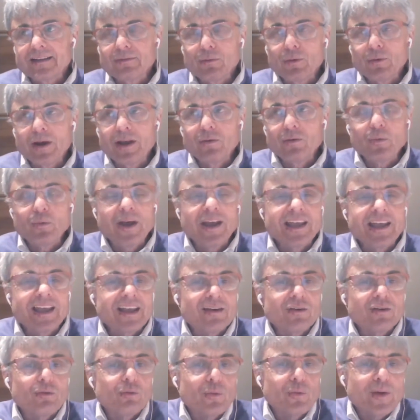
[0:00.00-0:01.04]

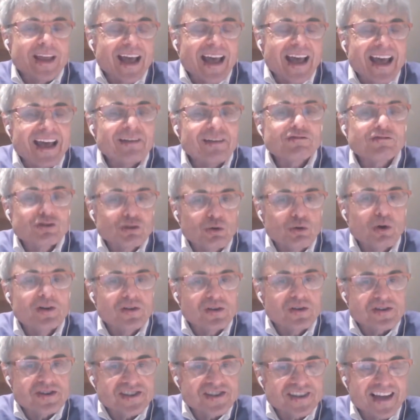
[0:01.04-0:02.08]
we have to
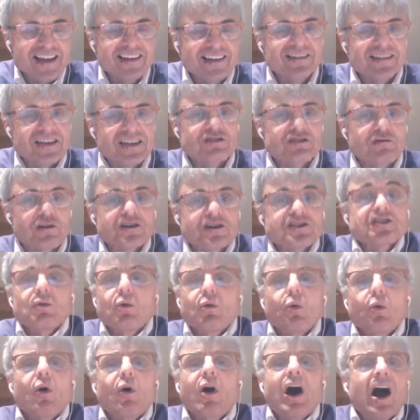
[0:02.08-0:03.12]
understand this first.
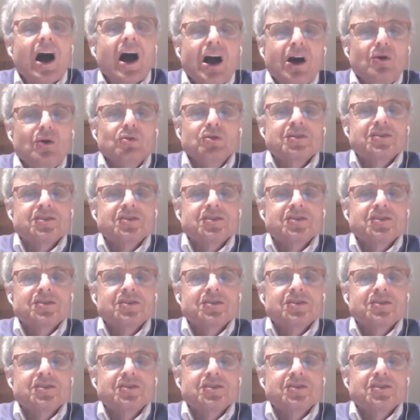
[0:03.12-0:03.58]
How